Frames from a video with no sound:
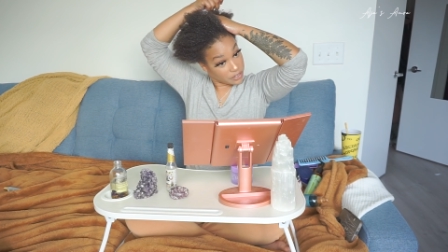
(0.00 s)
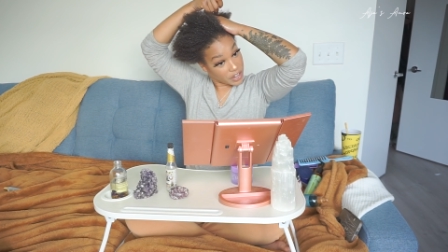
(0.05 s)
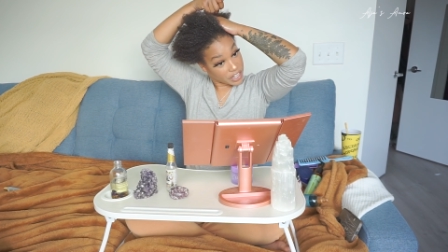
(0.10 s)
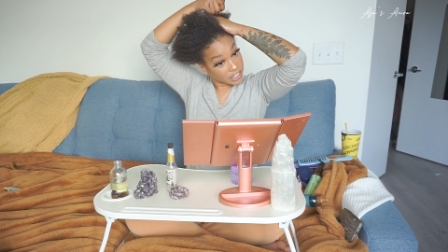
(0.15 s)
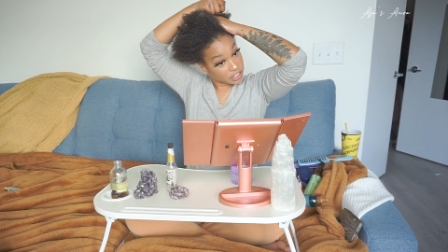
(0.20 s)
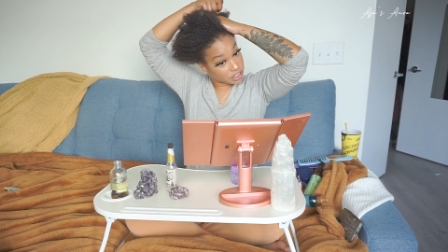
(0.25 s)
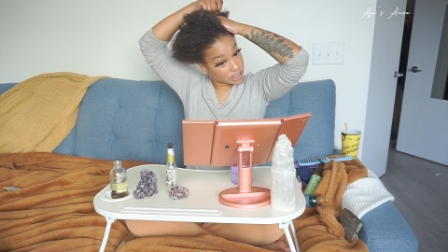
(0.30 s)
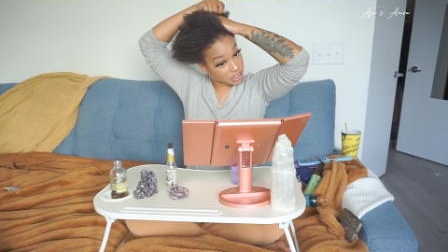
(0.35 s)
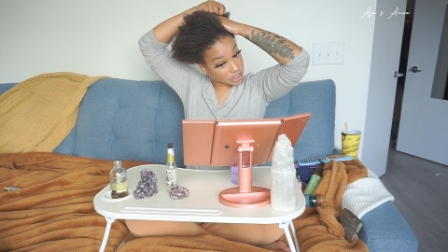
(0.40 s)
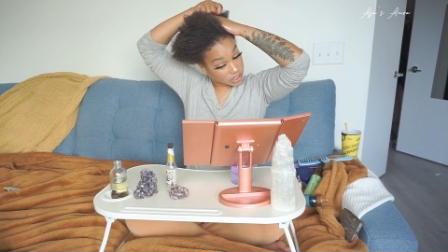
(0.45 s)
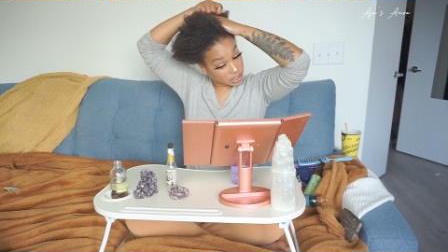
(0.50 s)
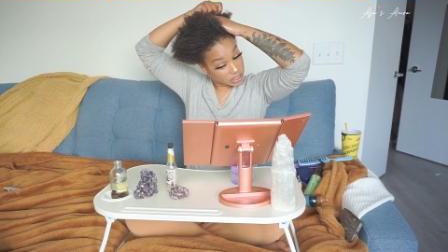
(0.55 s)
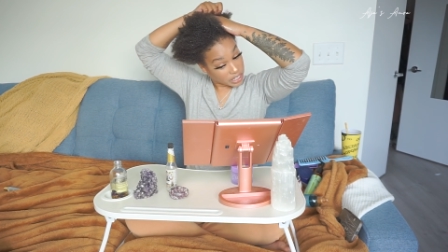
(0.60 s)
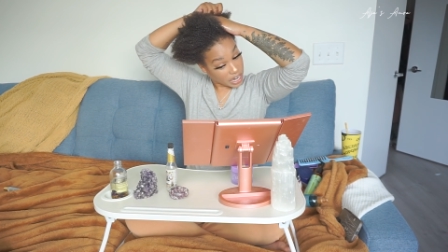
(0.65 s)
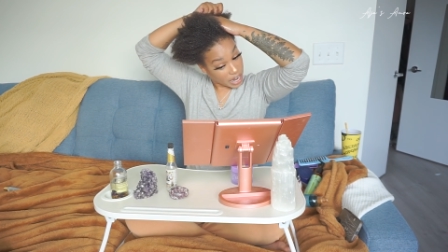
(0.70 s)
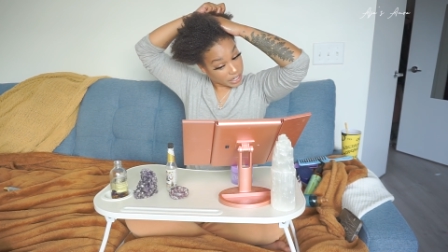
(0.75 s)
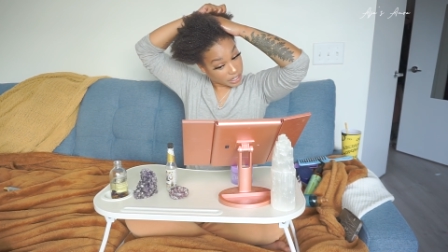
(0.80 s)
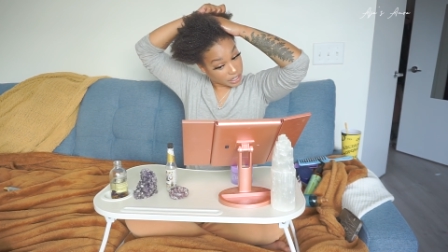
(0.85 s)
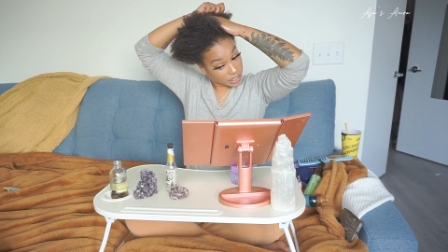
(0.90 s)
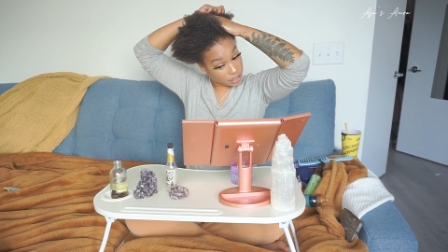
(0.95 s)
energies
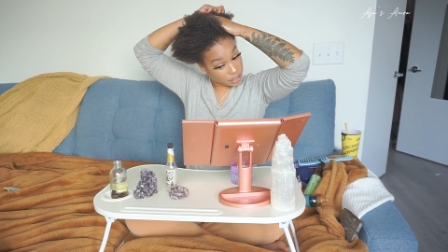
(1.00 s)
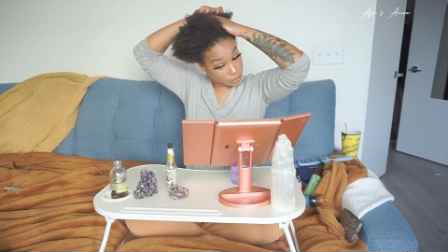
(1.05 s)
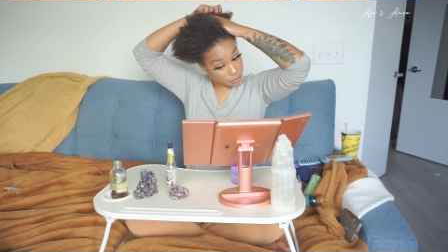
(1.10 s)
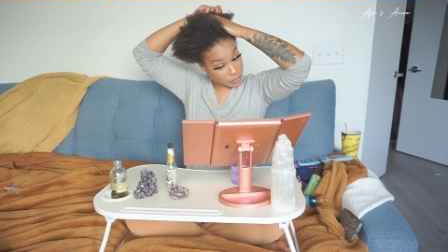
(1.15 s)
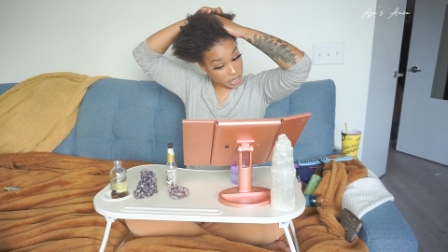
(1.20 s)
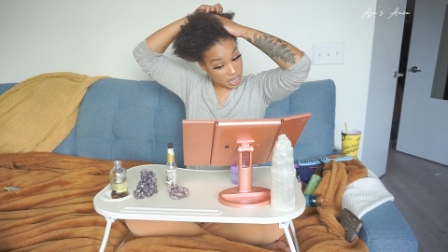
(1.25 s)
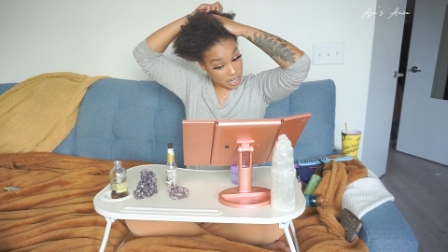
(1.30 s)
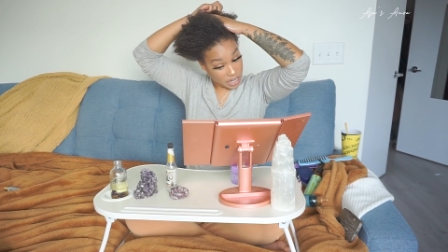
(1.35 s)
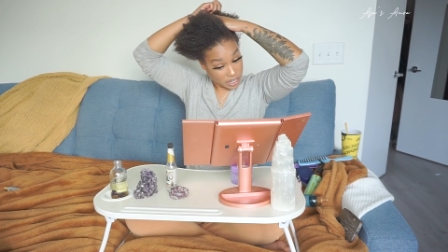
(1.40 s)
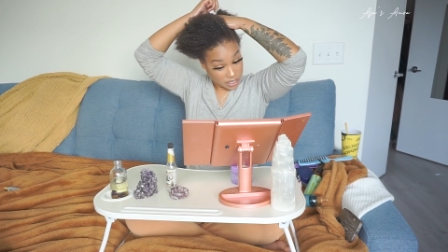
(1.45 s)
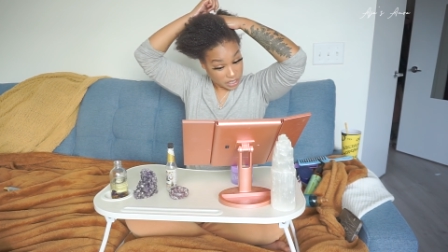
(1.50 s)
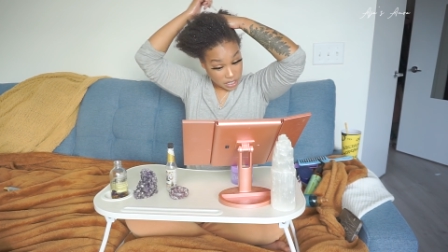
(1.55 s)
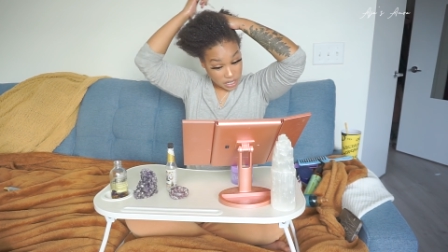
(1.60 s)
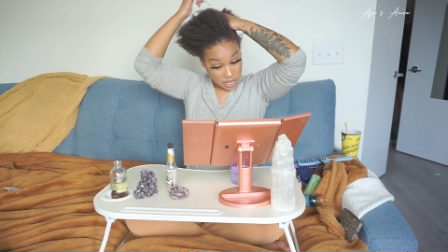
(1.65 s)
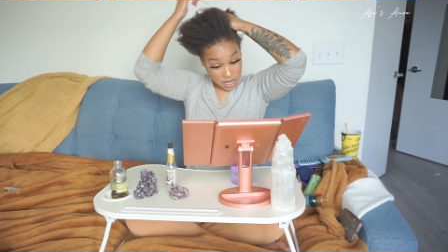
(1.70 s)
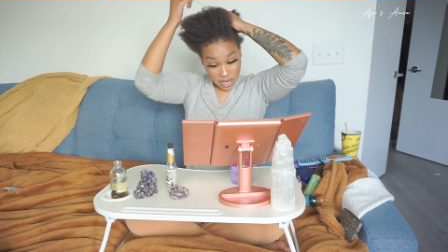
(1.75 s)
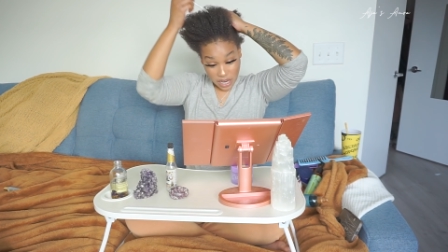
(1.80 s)
attacking your mind.